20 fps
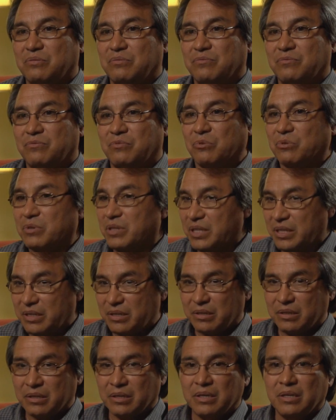for
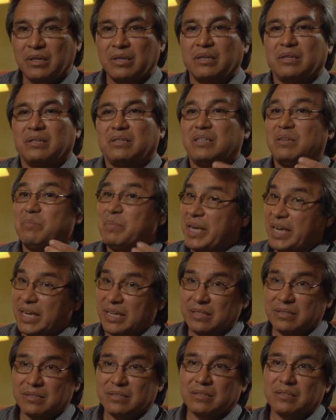their
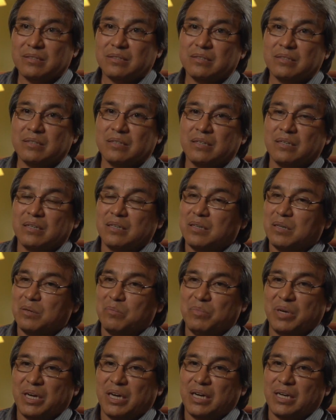demands
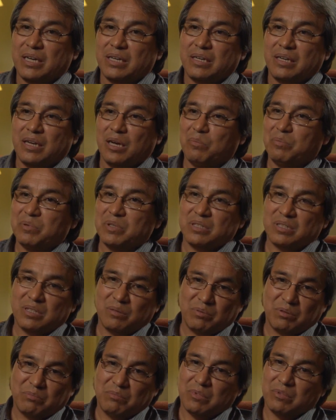by helping to
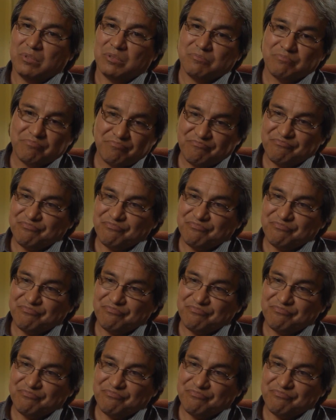promote